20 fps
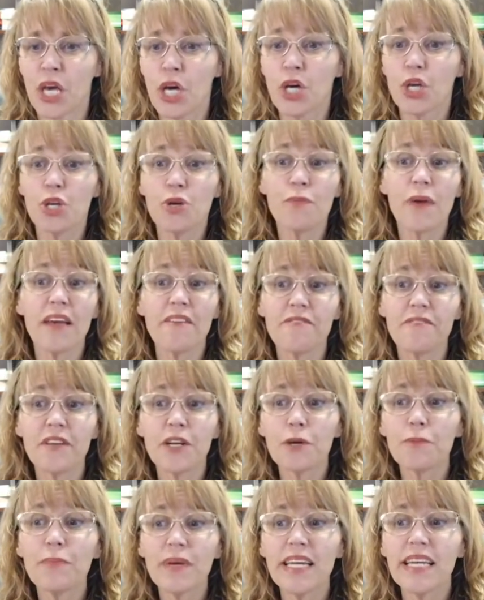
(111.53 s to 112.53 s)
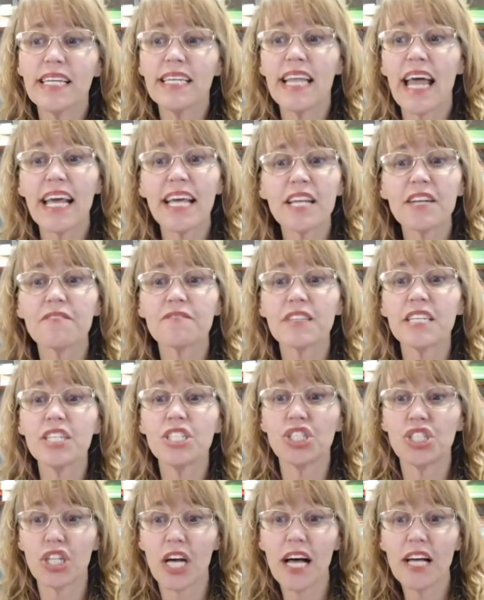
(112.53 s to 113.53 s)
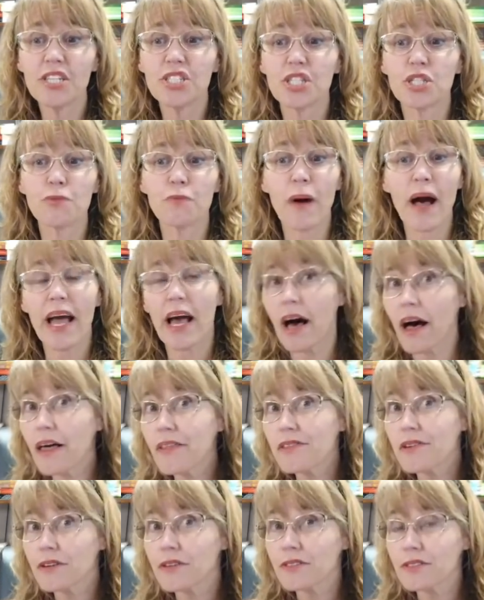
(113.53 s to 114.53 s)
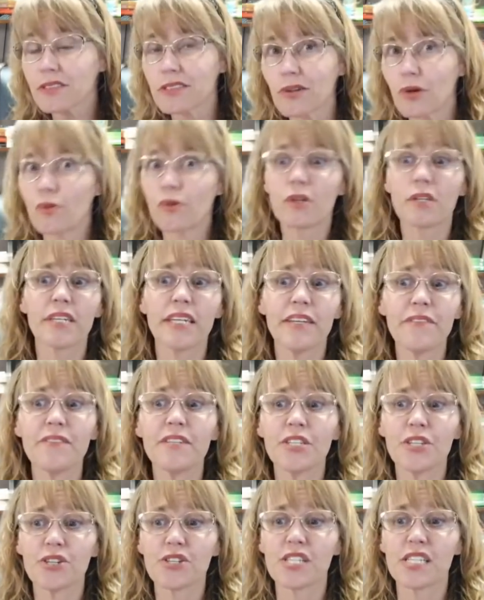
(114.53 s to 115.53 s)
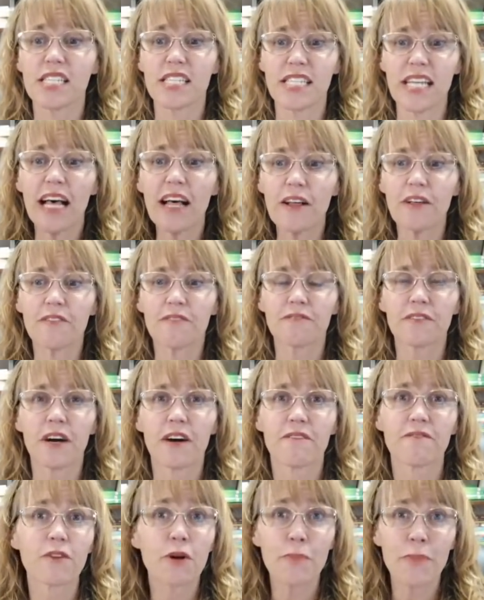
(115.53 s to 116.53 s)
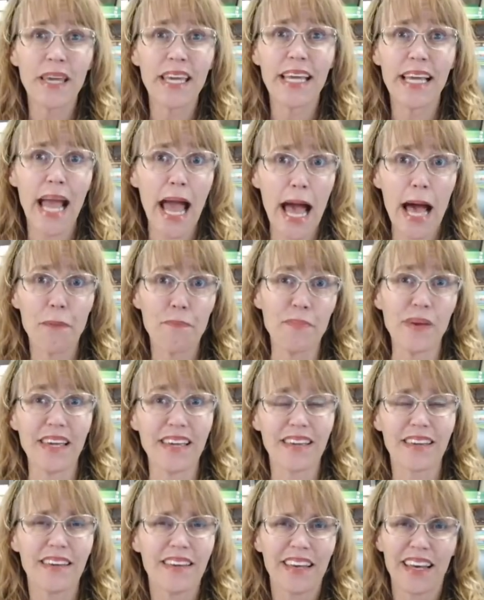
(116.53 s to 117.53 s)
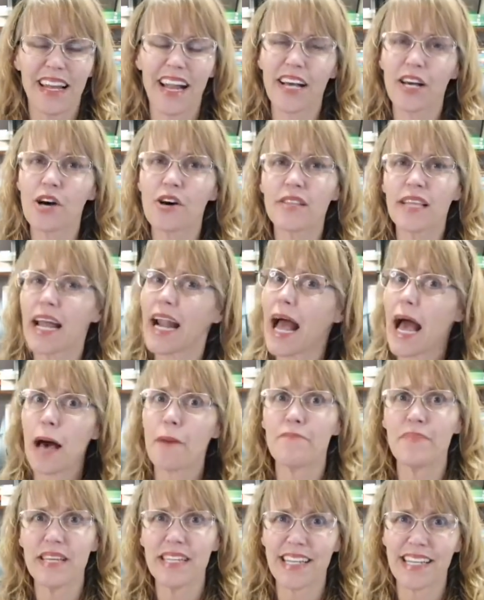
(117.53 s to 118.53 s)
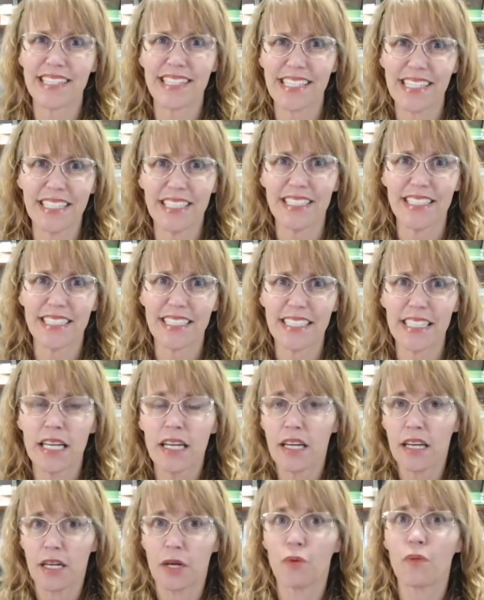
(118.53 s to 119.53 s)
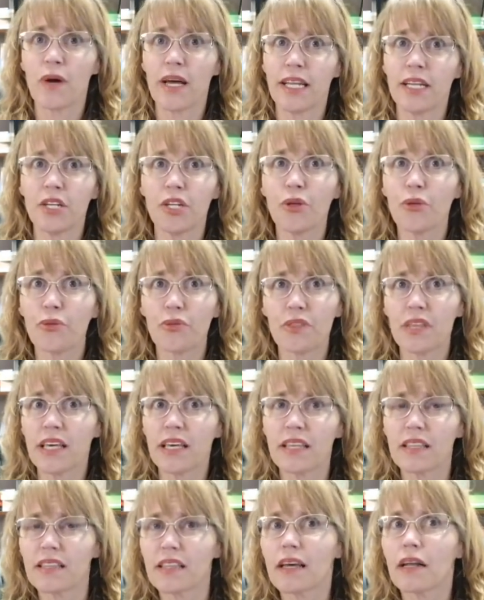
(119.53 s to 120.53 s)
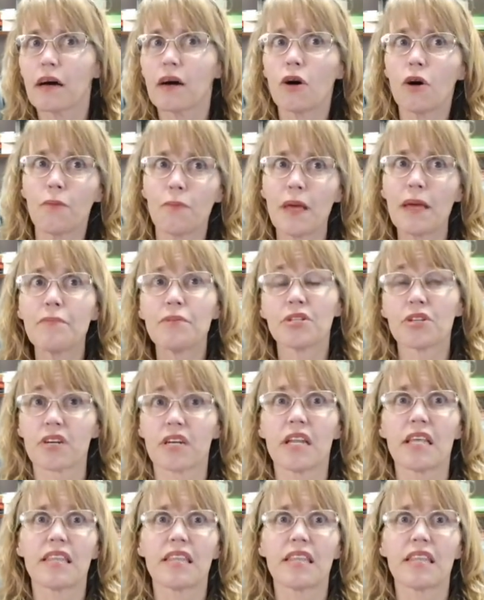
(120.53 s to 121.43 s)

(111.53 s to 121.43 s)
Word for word: You may fear being negatively judged by others or even yourself for being happy. And I call that happiness guilt. When you think that, oh, people are going to